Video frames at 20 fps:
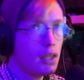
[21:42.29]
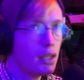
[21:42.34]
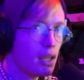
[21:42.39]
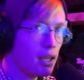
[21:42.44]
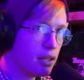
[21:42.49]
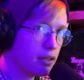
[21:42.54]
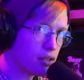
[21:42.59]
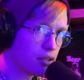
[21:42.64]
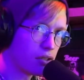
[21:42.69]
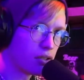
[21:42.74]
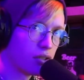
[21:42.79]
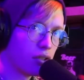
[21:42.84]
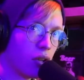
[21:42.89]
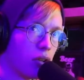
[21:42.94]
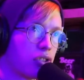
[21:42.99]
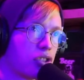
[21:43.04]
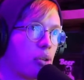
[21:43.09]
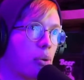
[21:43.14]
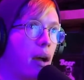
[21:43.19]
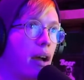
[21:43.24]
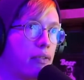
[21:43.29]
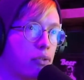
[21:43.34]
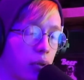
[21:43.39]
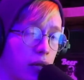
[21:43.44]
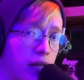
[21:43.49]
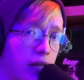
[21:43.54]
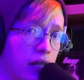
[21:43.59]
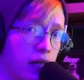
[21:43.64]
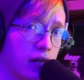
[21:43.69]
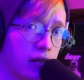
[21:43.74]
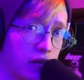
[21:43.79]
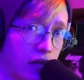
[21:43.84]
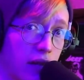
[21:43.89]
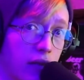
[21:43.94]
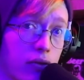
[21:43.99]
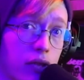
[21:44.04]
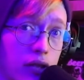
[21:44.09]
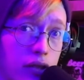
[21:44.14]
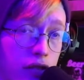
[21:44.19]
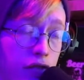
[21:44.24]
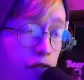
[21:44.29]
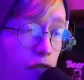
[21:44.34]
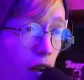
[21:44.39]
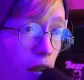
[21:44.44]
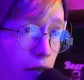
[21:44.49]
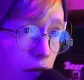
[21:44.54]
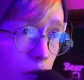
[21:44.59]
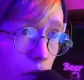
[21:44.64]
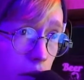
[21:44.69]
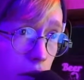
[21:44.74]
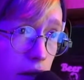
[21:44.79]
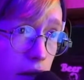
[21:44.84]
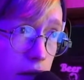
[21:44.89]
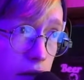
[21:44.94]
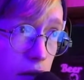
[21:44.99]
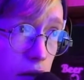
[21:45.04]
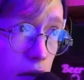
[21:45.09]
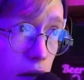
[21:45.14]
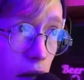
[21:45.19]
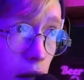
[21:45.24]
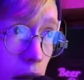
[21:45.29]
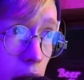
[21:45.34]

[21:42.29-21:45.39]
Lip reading: And this is also after he has given it to 5 other kids